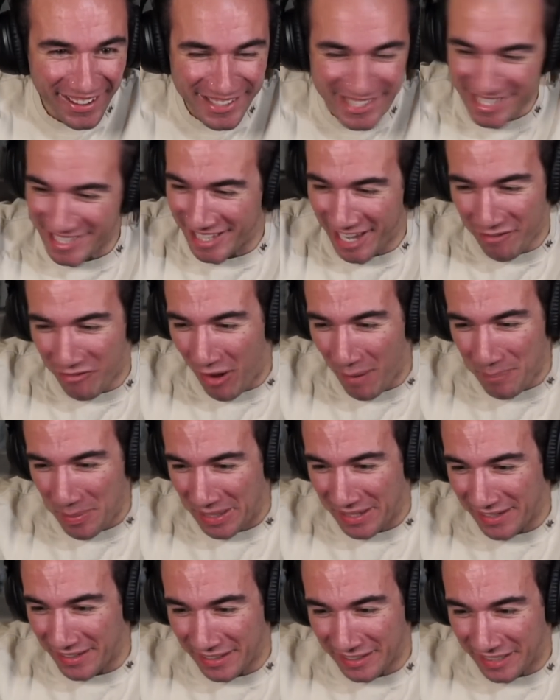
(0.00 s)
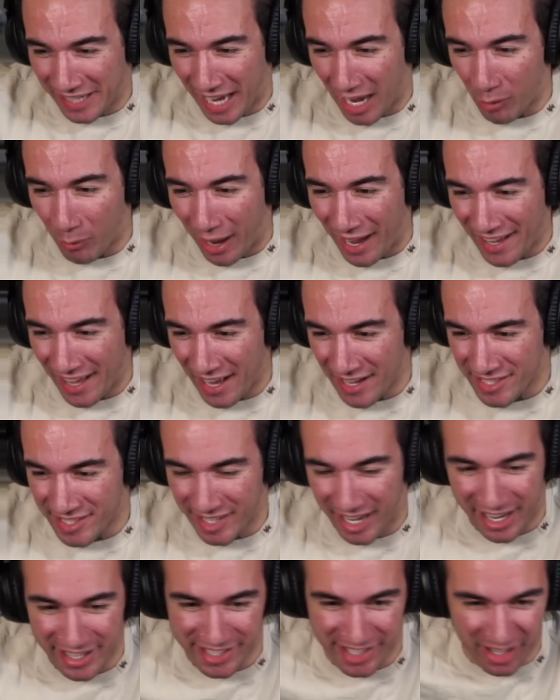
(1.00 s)
Just give up and KYS,
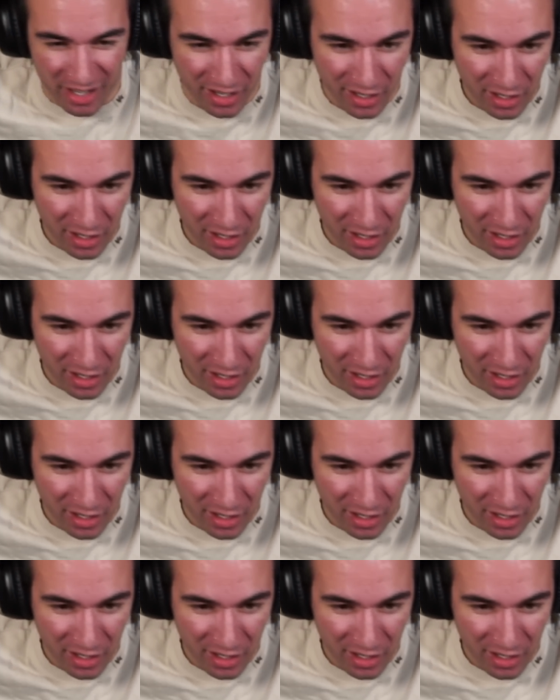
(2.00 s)
Asta.